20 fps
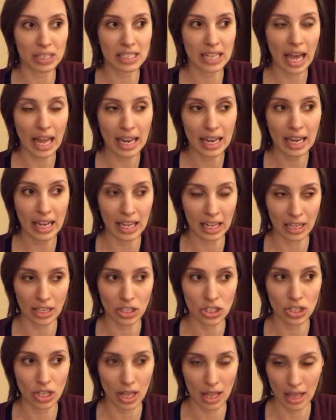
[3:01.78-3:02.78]
tending
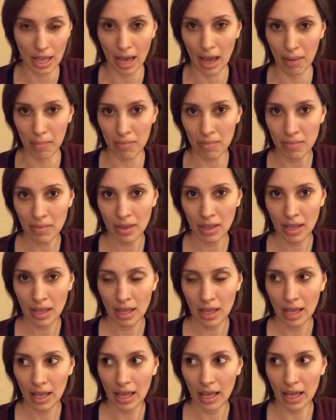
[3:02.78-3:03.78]
to them
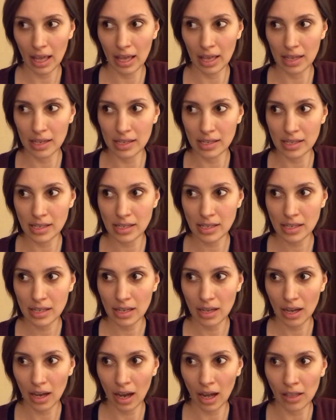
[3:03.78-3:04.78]
is
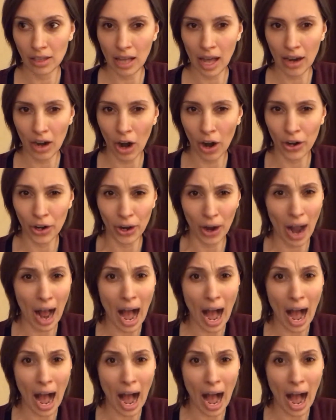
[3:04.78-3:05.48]
a lot harder.